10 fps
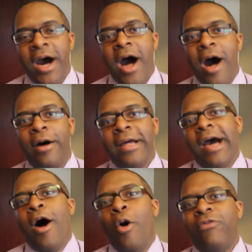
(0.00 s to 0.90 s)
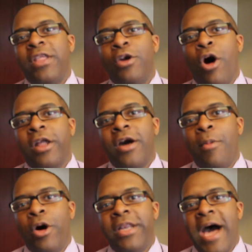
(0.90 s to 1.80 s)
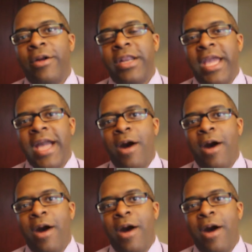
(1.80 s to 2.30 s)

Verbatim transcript: Uh, hopefully you all will come on down and hang